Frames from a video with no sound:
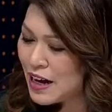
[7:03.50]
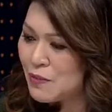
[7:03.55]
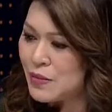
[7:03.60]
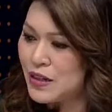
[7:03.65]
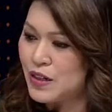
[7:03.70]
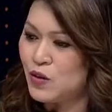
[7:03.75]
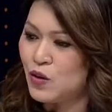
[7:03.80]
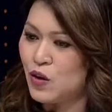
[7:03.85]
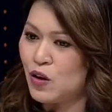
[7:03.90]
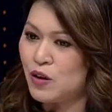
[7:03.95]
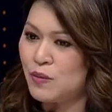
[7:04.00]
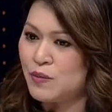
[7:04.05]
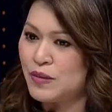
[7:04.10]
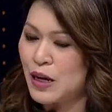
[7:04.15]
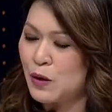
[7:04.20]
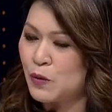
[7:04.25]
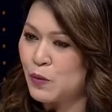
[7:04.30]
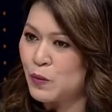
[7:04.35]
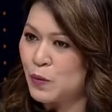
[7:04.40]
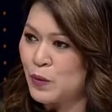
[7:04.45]
become a
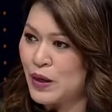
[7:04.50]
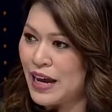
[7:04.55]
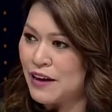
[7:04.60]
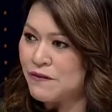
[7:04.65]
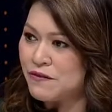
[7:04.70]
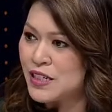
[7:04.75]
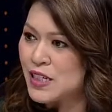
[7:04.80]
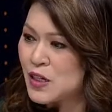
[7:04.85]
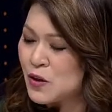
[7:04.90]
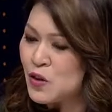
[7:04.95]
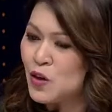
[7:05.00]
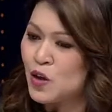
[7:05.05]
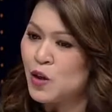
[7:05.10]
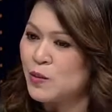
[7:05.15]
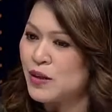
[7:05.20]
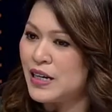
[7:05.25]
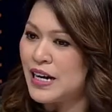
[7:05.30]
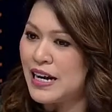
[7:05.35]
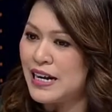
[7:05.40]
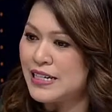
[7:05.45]
norm that we have
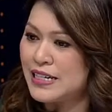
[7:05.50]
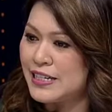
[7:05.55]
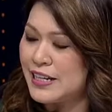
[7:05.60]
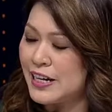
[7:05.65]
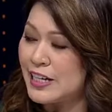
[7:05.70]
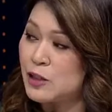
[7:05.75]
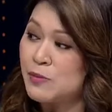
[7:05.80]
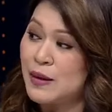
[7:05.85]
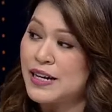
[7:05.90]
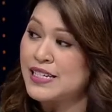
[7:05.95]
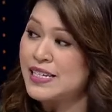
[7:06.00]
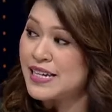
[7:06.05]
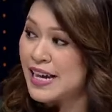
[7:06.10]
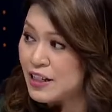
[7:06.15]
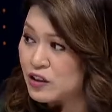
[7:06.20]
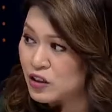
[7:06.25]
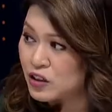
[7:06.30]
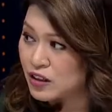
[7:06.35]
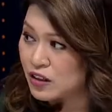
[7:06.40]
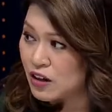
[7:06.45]
so normalized the
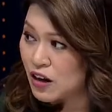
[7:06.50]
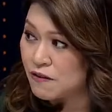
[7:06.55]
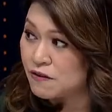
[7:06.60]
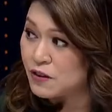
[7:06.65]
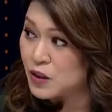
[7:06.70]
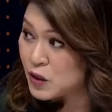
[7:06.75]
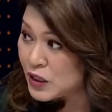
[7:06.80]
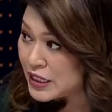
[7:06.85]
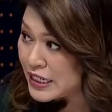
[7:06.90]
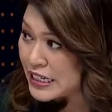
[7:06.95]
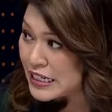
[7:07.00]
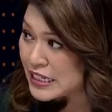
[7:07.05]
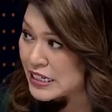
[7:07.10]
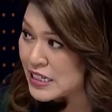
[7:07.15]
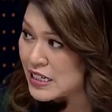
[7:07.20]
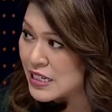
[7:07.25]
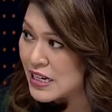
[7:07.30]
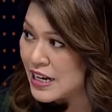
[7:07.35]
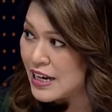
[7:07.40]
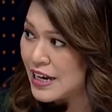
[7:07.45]
expectation of
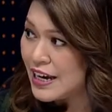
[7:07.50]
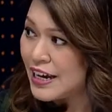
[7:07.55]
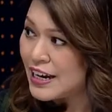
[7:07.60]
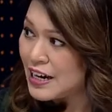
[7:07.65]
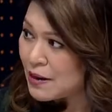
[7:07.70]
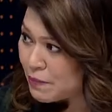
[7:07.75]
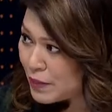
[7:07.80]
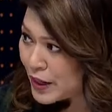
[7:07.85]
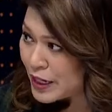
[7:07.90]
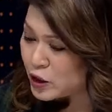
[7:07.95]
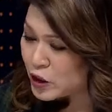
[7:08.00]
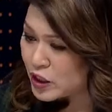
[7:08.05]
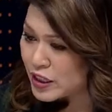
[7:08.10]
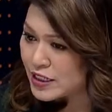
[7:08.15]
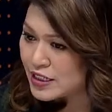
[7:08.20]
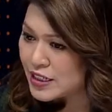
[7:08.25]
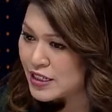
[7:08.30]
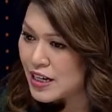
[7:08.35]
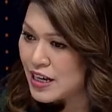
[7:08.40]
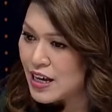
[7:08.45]
goodies in a
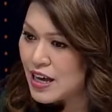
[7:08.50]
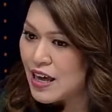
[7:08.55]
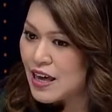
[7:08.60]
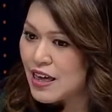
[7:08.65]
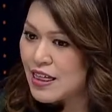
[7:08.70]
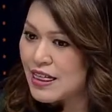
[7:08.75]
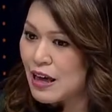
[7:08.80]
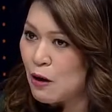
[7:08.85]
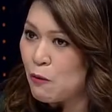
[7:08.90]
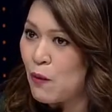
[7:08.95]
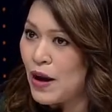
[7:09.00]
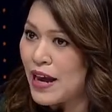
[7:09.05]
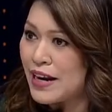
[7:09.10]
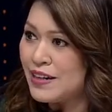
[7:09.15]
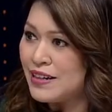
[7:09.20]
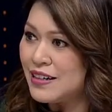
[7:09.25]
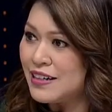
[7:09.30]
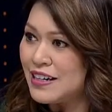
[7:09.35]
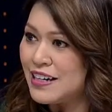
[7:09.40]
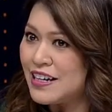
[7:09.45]
budget
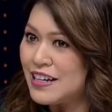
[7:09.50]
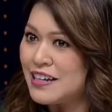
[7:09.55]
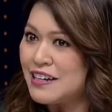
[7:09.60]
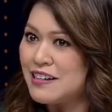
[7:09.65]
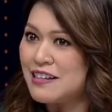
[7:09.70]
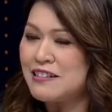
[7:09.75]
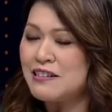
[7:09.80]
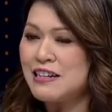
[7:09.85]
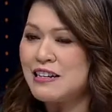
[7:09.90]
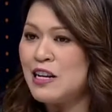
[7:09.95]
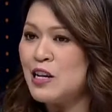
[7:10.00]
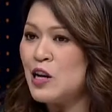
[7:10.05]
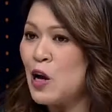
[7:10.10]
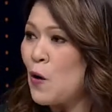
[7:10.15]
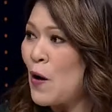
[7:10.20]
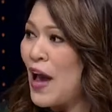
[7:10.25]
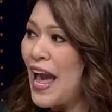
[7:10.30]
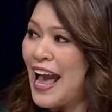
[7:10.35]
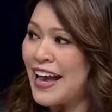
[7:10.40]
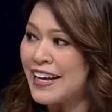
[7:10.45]
that when
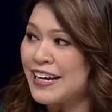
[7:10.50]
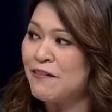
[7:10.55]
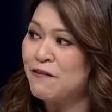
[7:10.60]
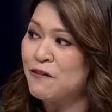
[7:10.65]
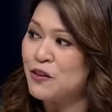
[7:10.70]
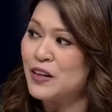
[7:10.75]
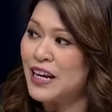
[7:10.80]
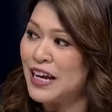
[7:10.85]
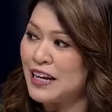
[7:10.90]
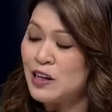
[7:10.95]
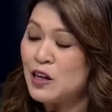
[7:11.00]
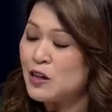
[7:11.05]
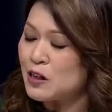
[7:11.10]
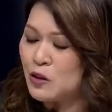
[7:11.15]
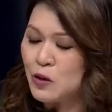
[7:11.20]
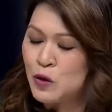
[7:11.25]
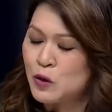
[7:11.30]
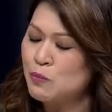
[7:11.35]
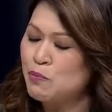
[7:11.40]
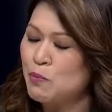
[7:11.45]
low-hanging fruit
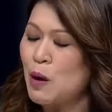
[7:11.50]
like